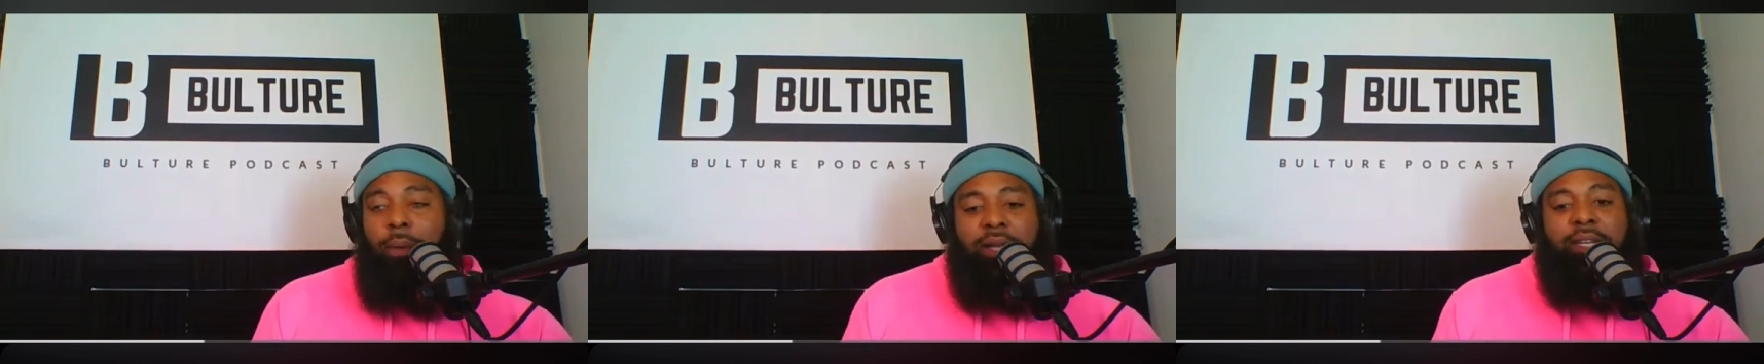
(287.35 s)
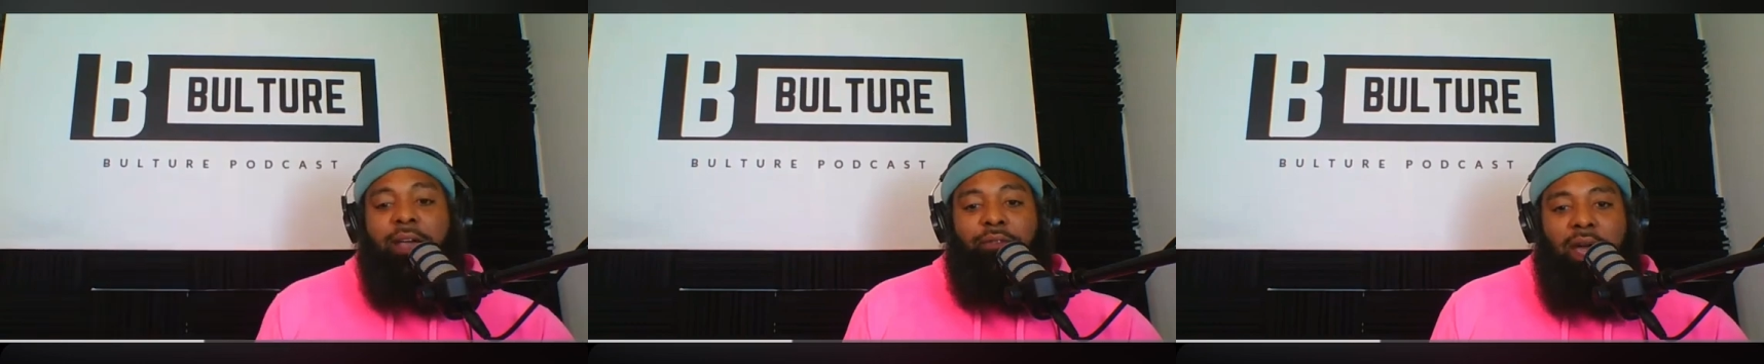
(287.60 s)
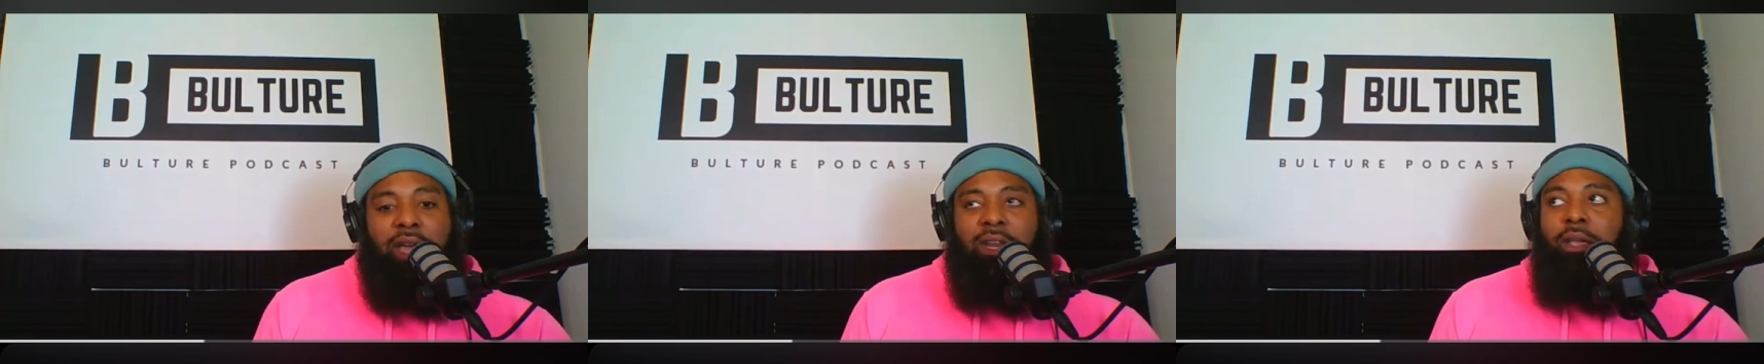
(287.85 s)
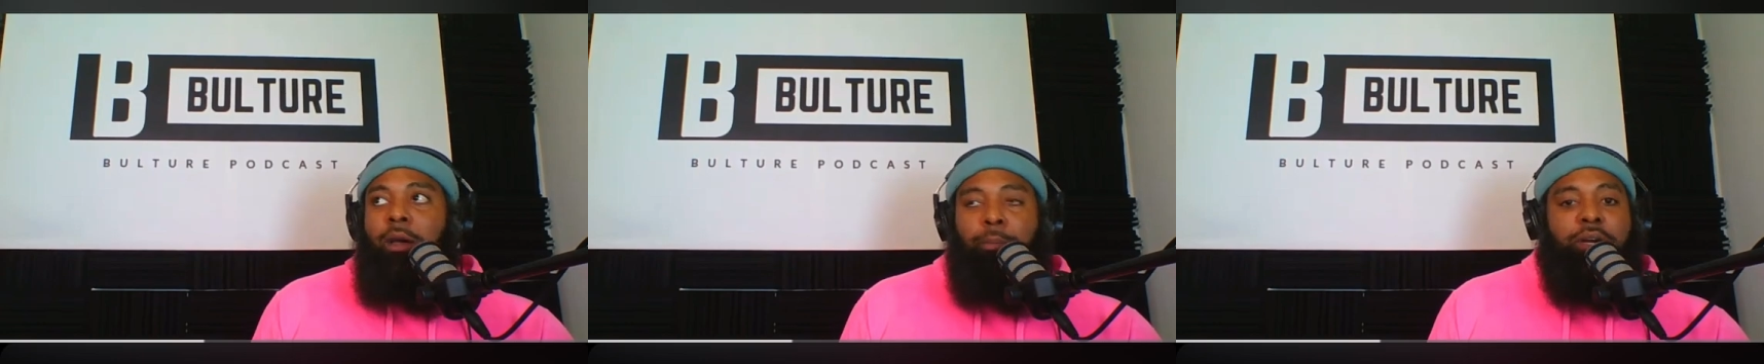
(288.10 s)
and Devin Haney
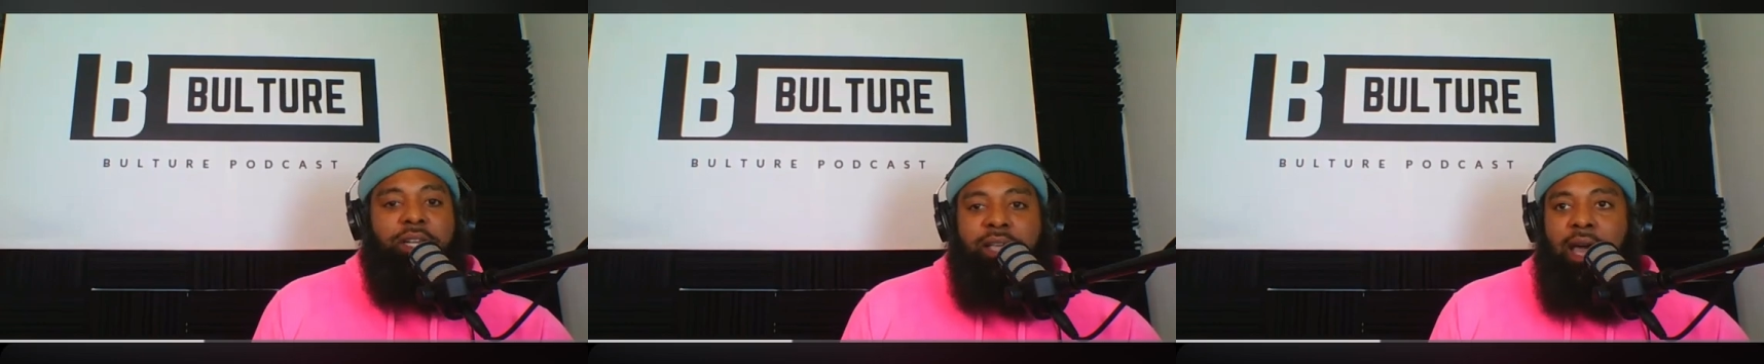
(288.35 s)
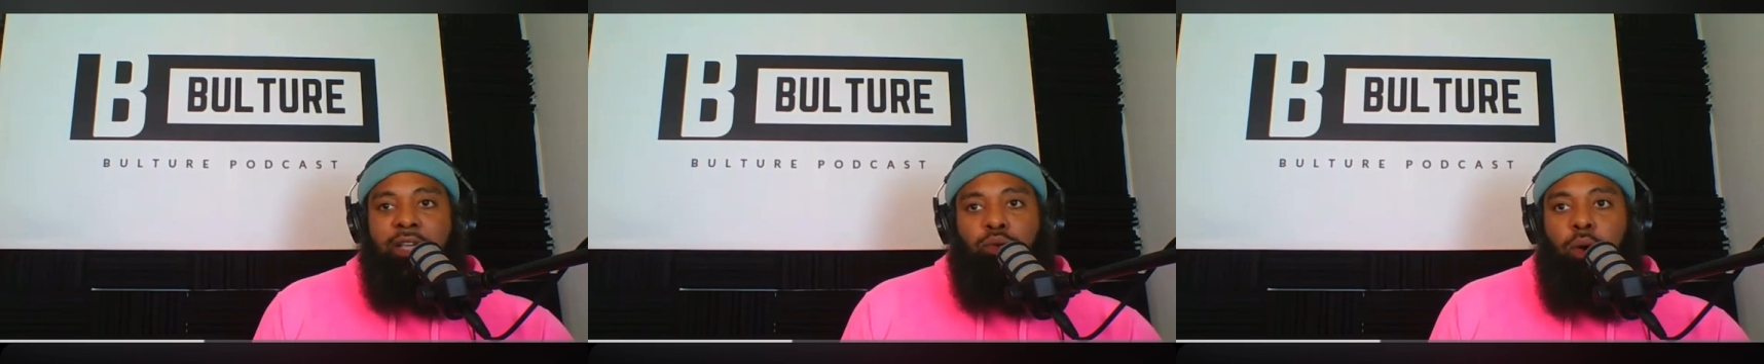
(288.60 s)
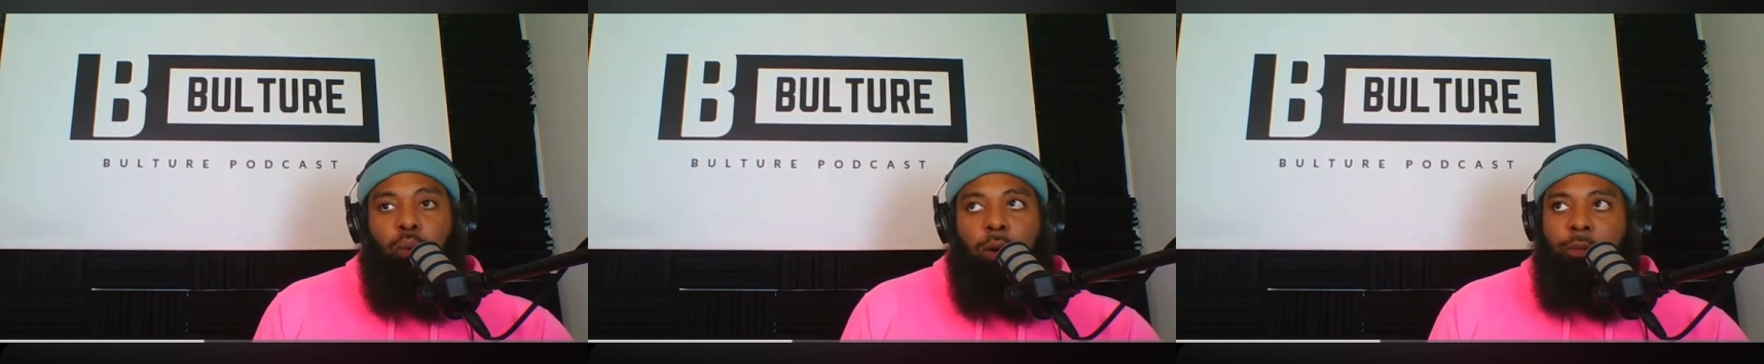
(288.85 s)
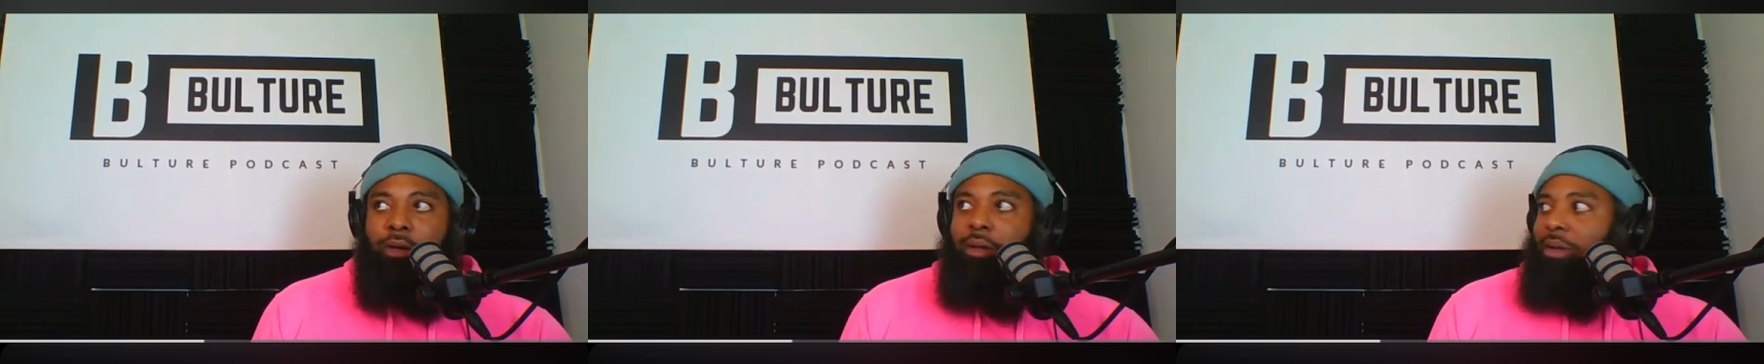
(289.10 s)
put his hands on a woman.